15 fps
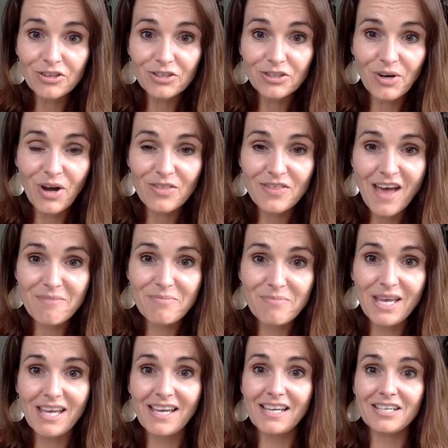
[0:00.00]
they're on that
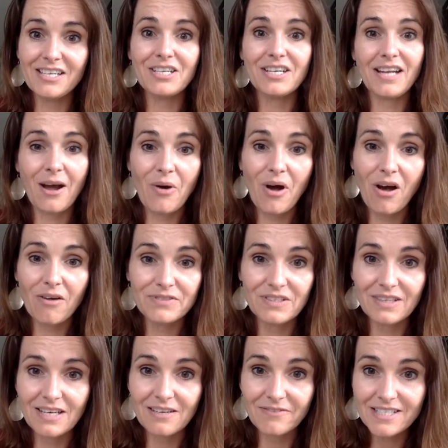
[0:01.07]
page and how often
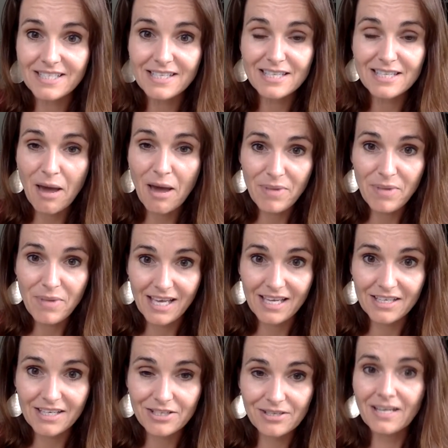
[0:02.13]
they visit that
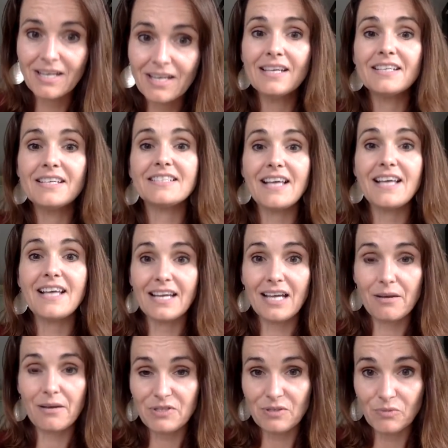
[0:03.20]
page, setting
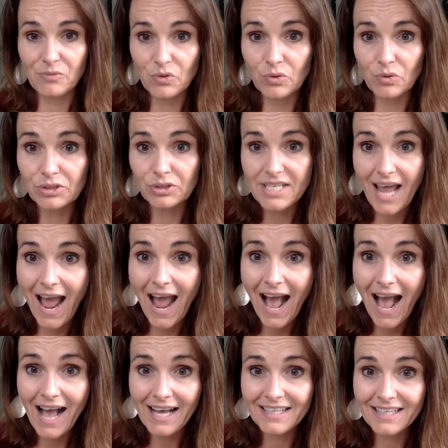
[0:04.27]
up some Google
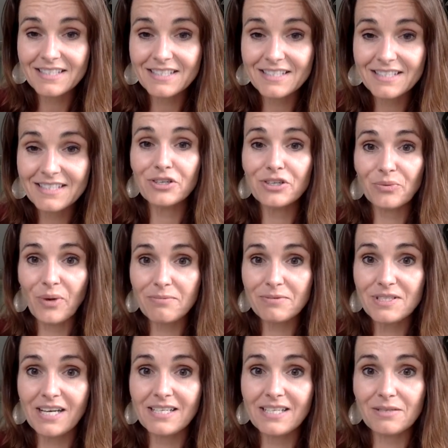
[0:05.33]
tags on your
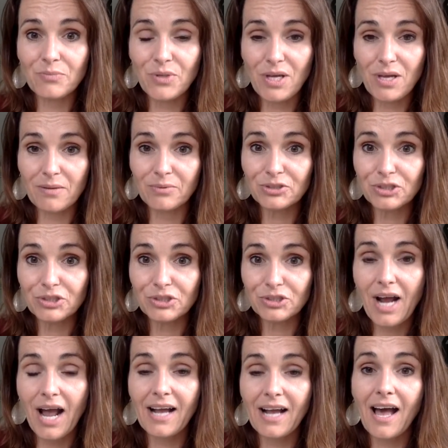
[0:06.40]
website to be able to
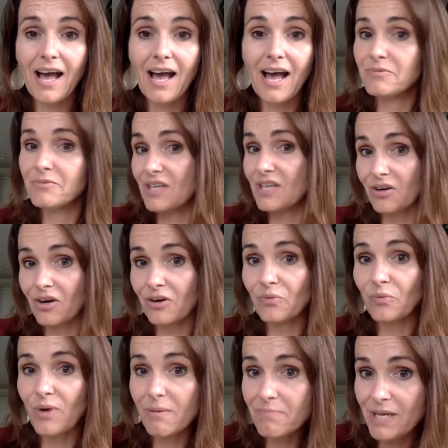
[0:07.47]
track items that aren't
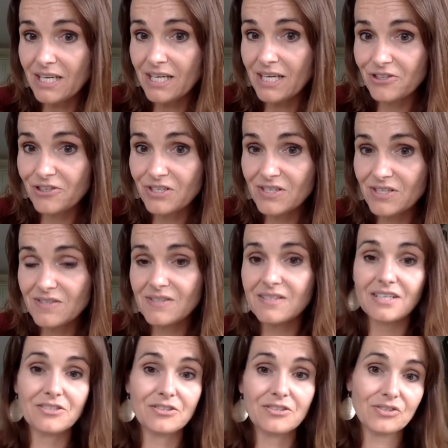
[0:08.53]
web pages,
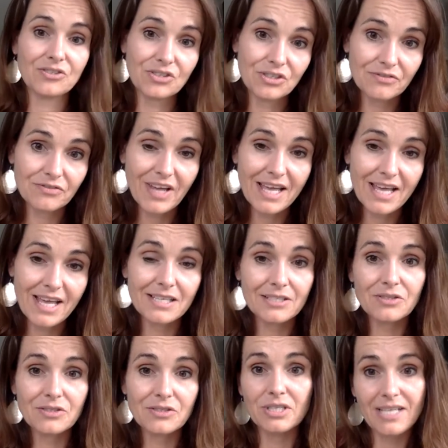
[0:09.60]
such as
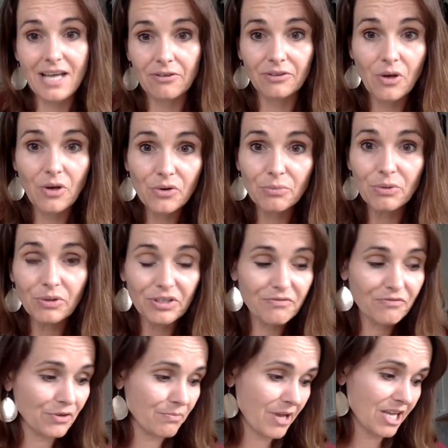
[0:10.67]
surveys or downloadable
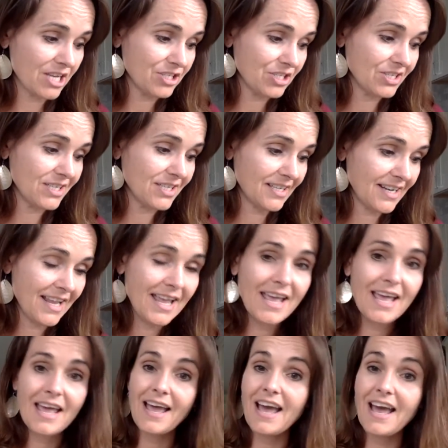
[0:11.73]
information,
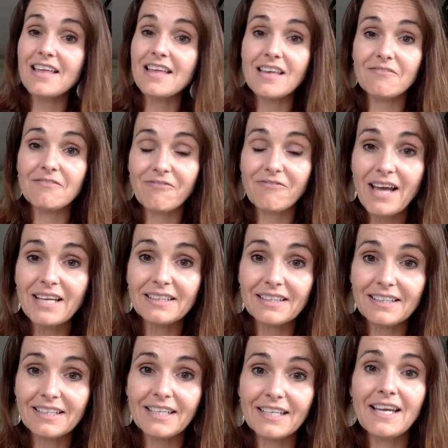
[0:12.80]
and then
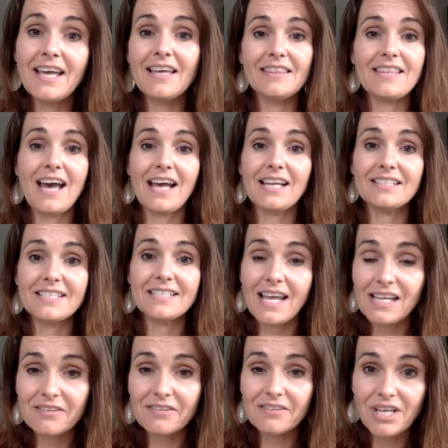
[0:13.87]
finally that day
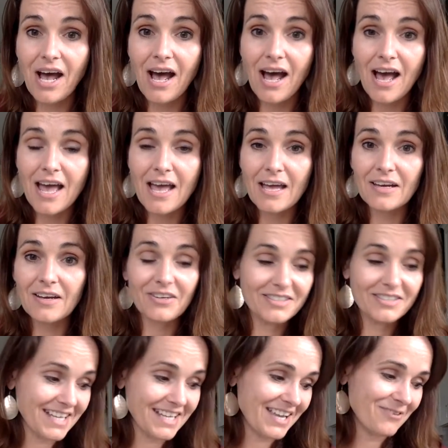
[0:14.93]
of time or
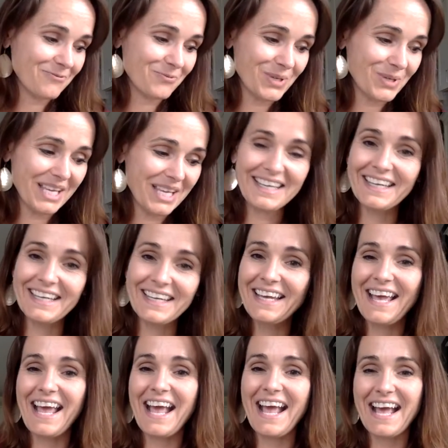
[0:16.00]
day of week
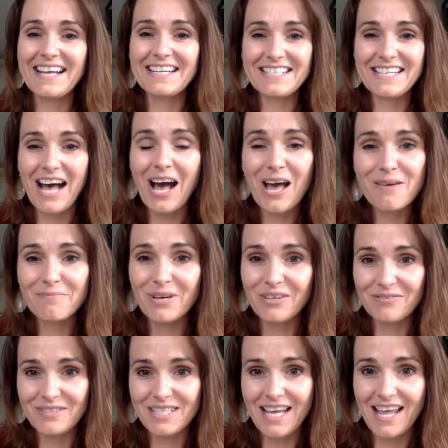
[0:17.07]
and time
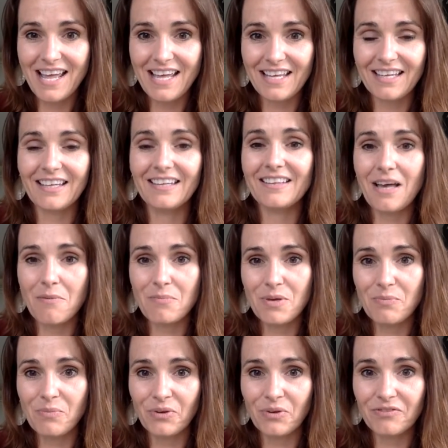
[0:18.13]
of day that
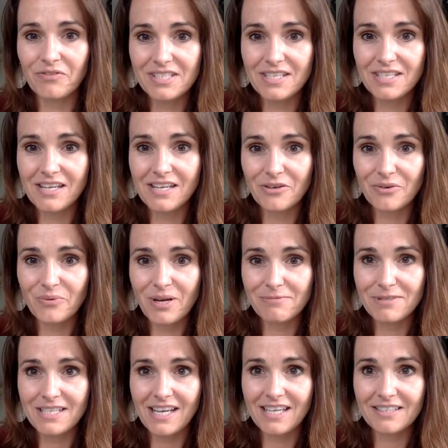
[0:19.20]
people are visiting your
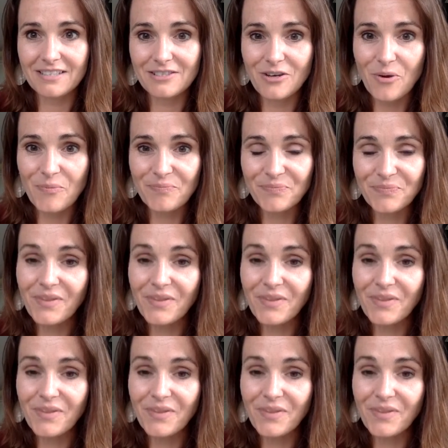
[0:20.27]
website. So